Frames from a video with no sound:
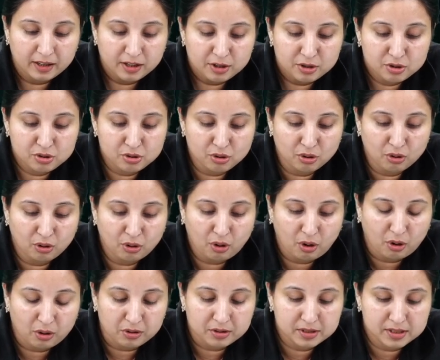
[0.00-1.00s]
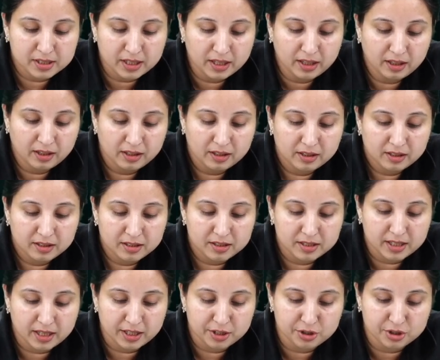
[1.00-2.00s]
so
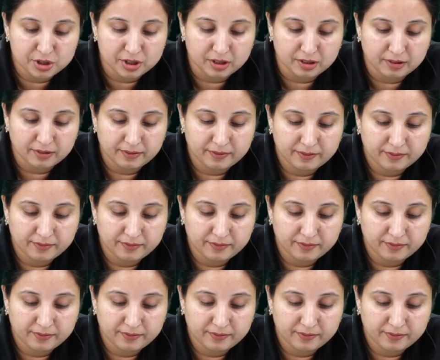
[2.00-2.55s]
oxidation.